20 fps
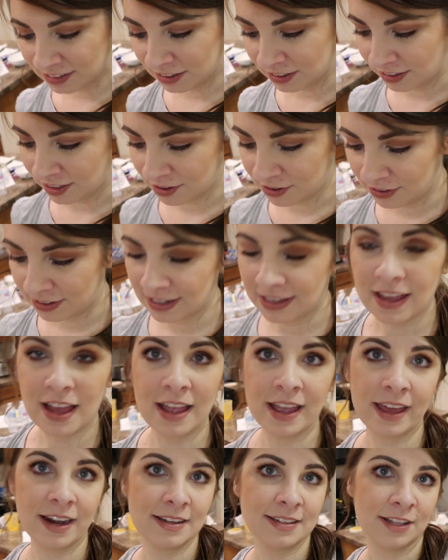literally,
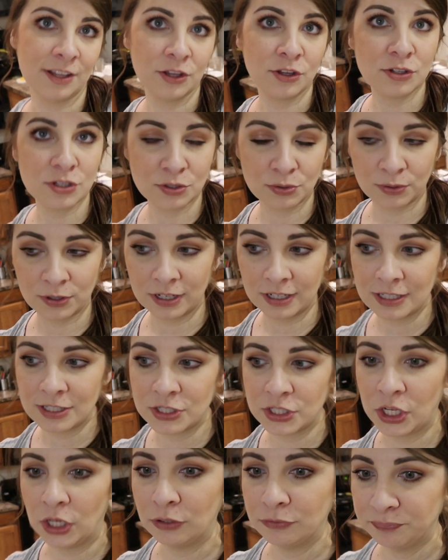I gotta tell you a story.
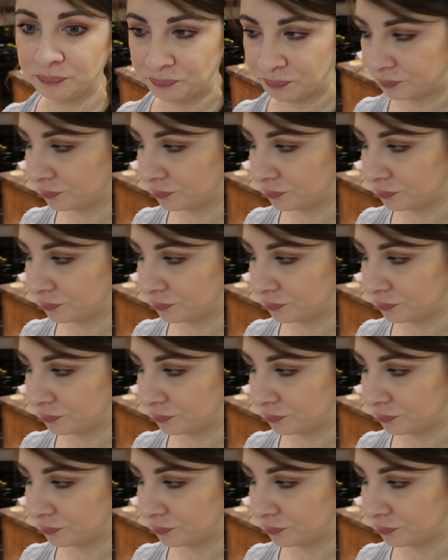So